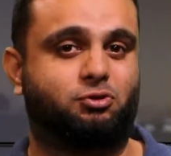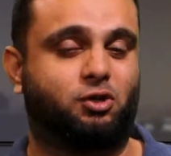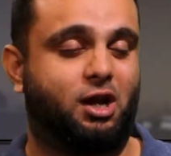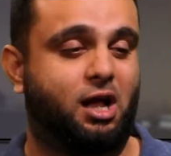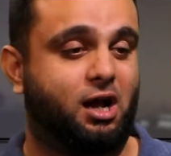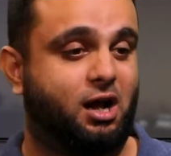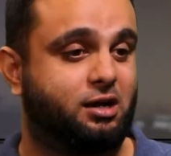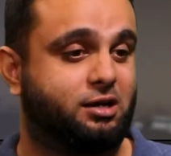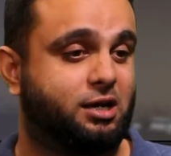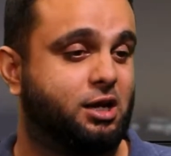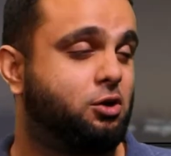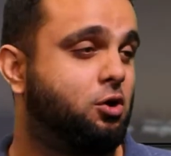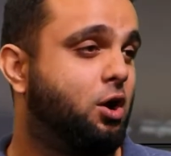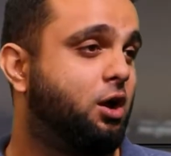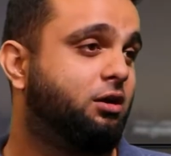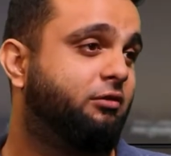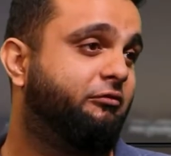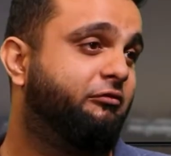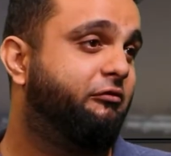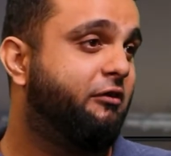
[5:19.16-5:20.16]
Sri Lanka take
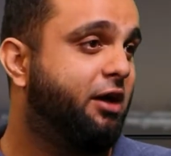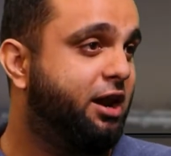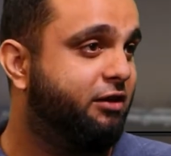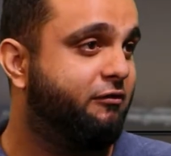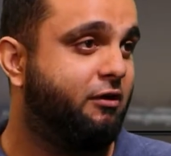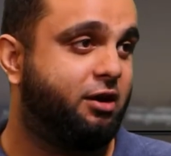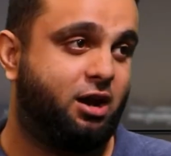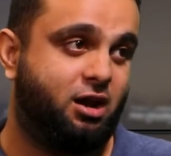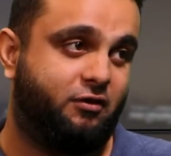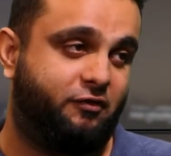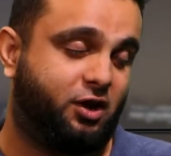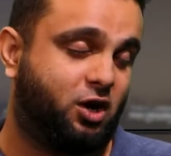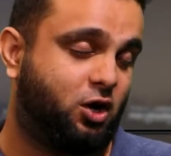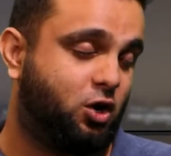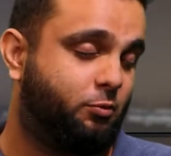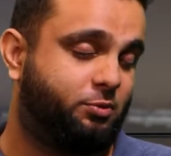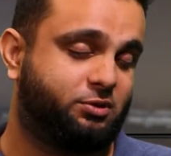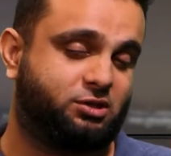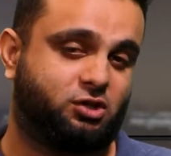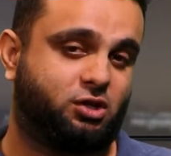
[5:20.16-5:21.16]
on a very, very difficult
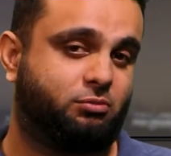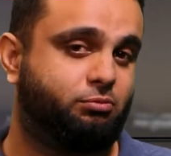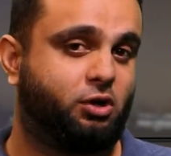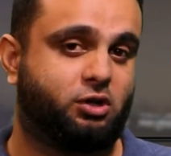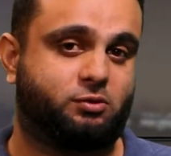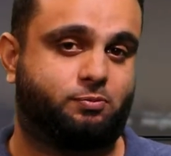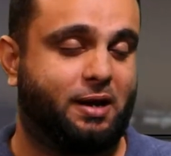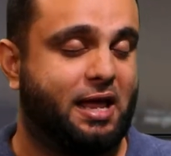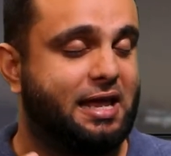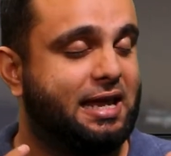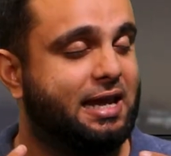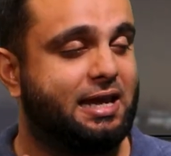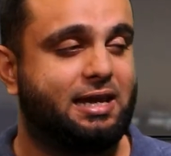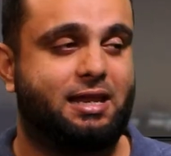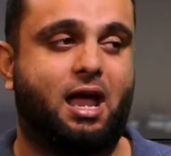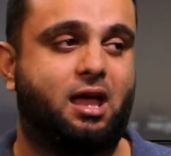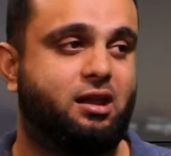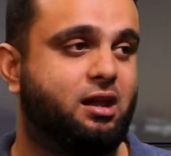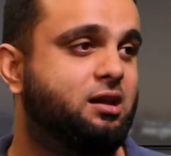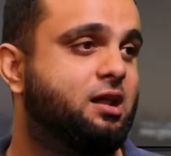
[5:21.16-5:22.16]
opposition, because playing
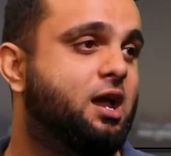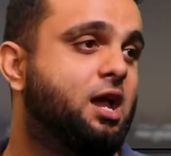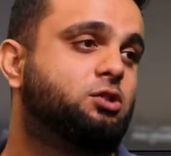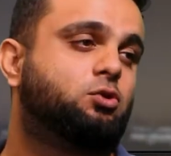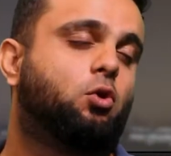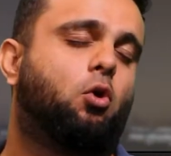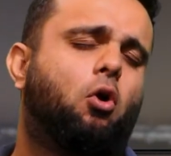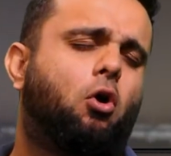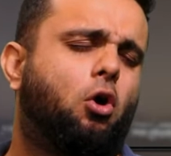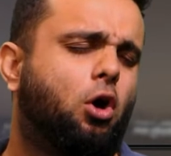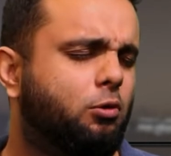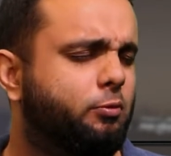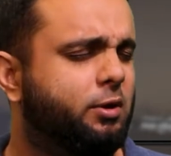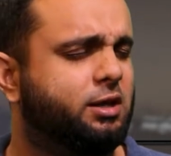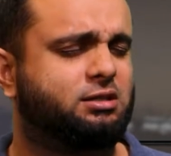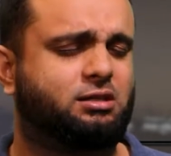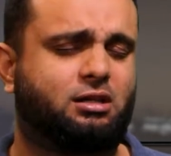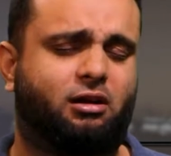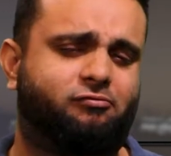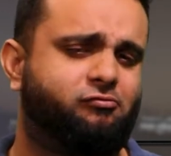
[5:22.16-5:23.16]
India in India is
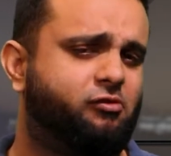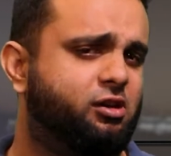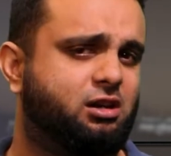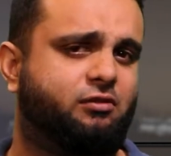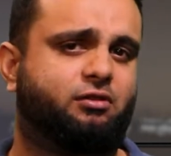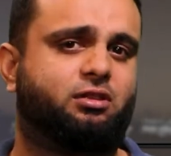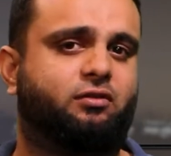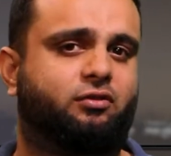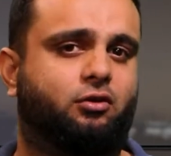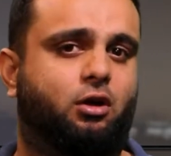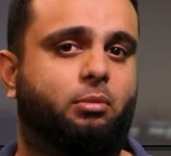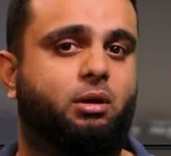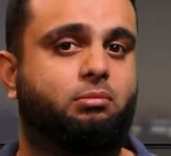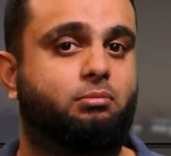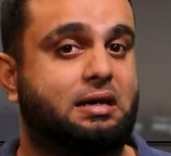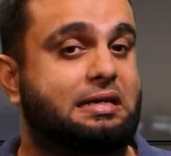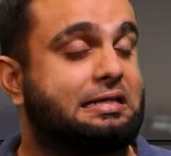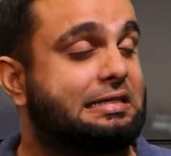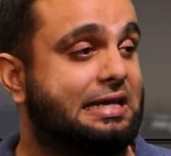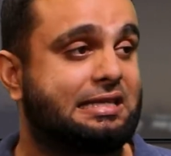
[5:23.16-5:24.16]
always tough, whatever the format,
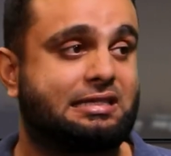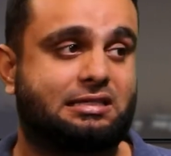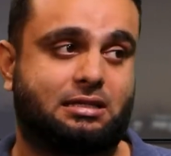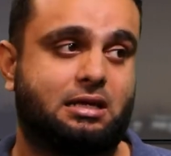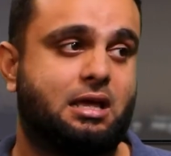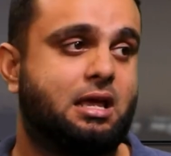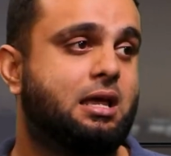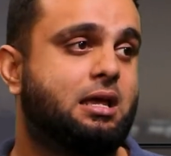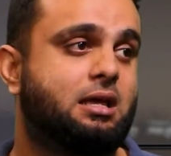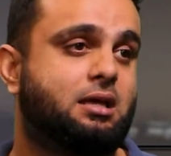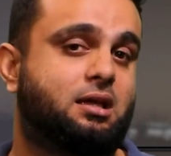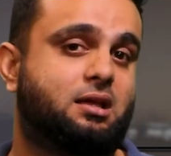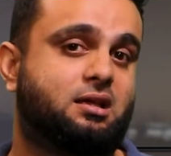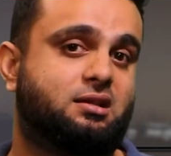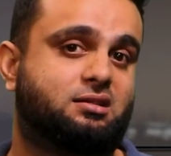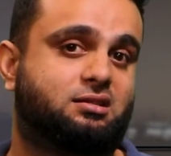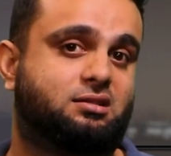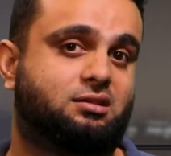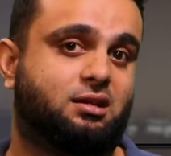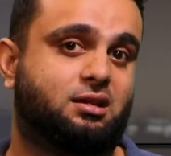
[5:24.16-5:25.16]
but test
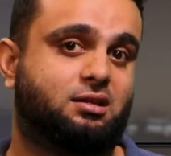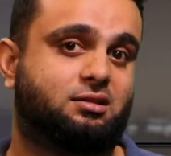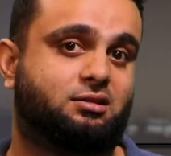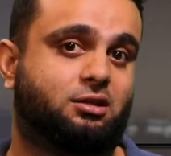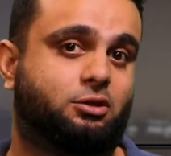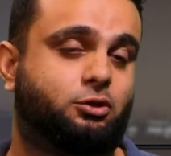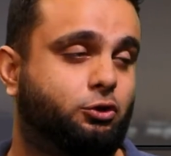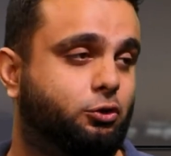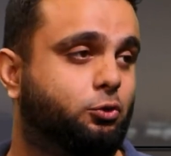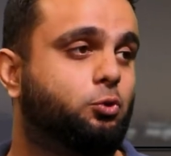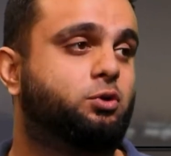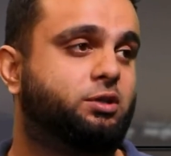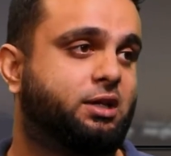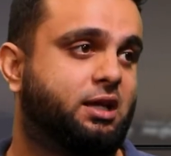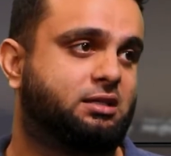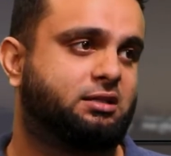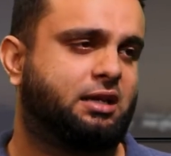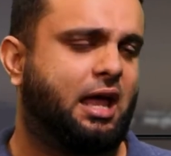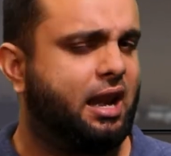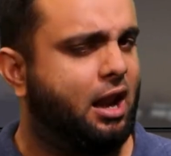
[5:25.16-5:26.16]
is the true
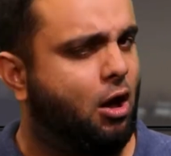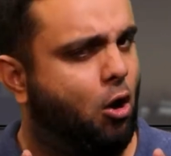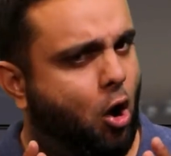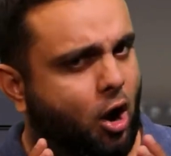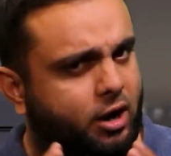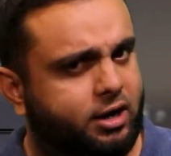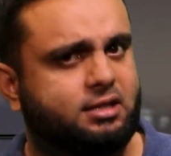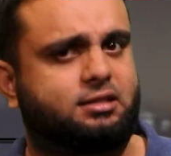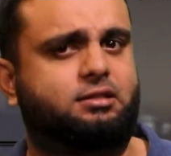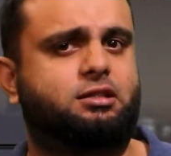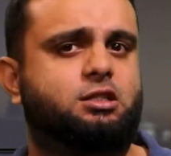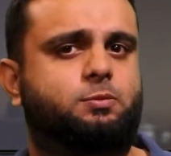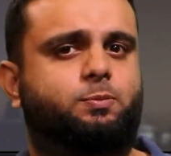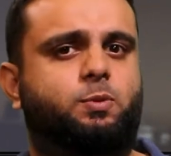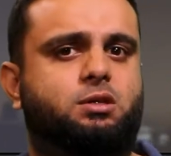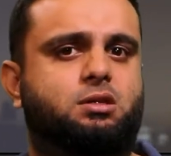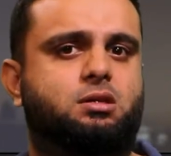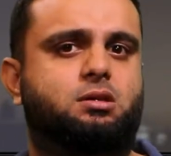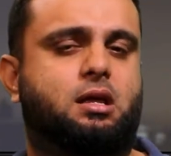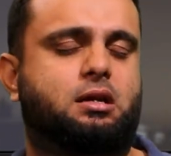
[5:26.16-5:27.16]
test. And honestly
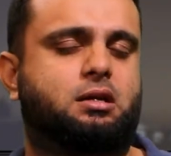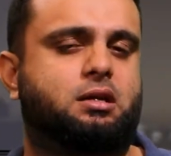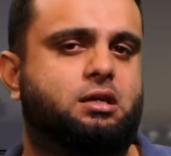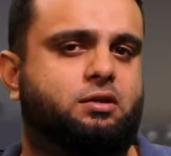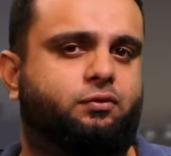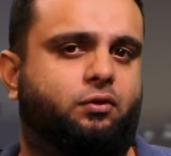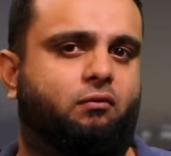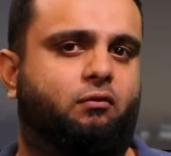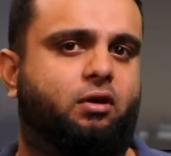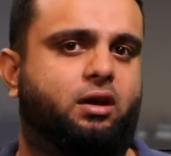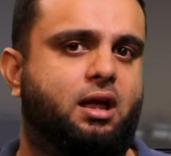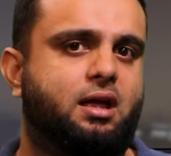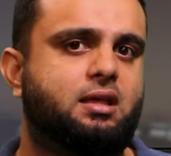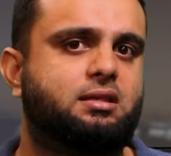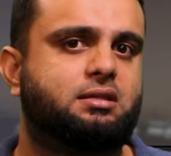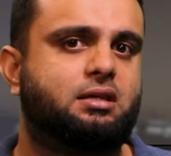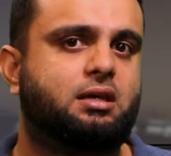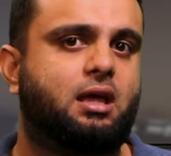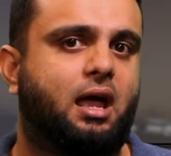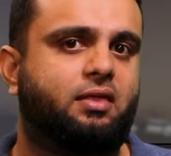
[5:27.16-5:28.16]
speaking, at least from what I
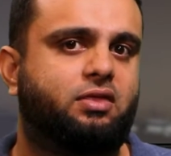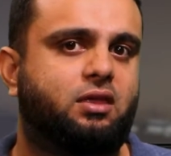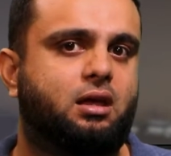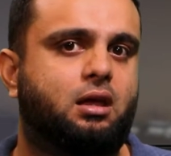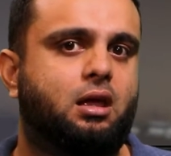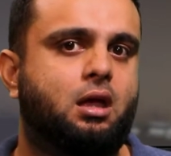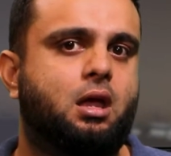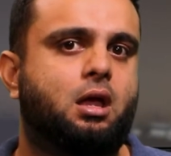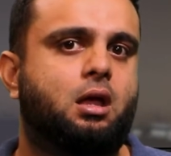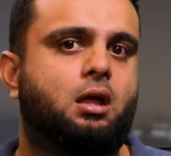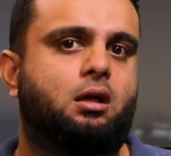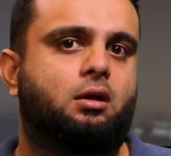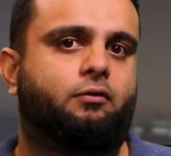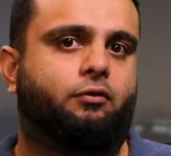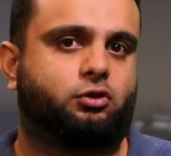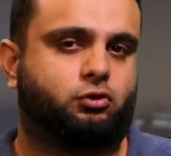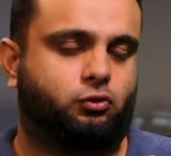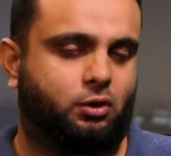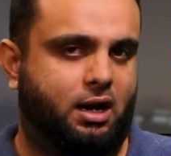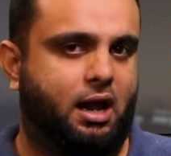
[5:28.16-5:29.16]
see, I think
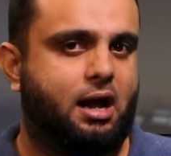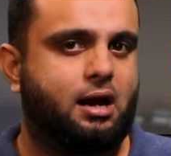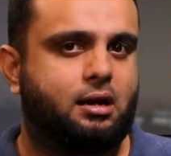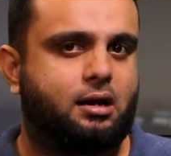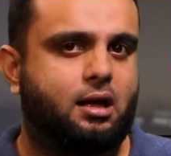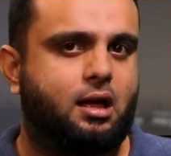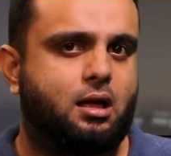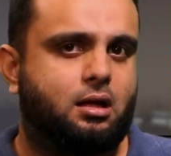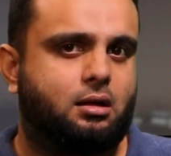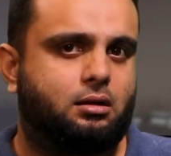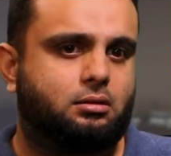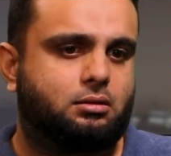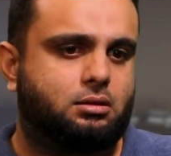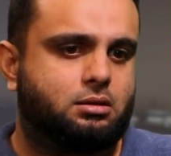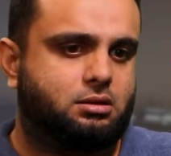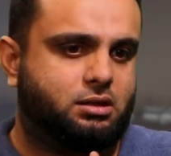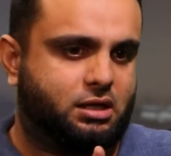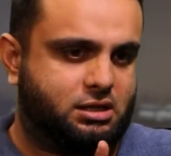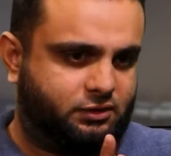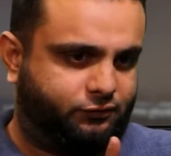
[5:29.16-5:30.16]
for Sri Lanka,
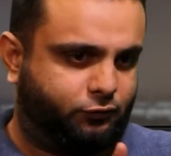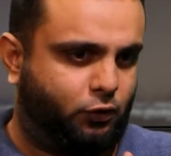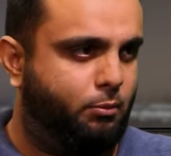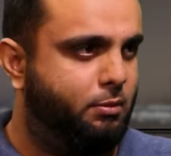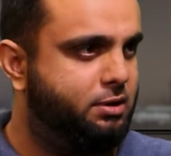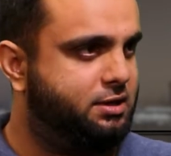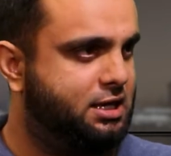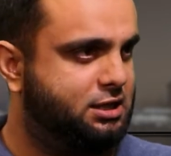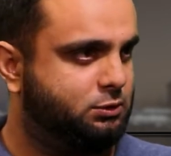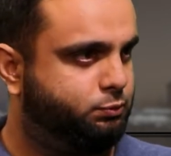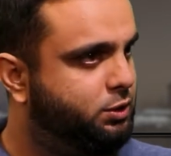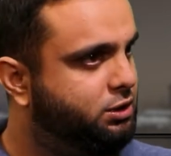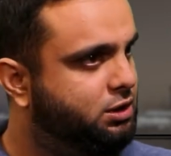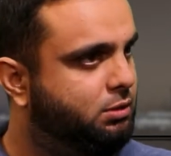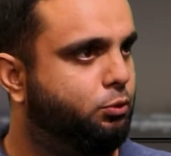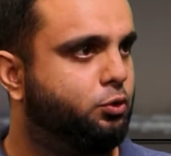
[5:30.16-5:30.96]
test format has been the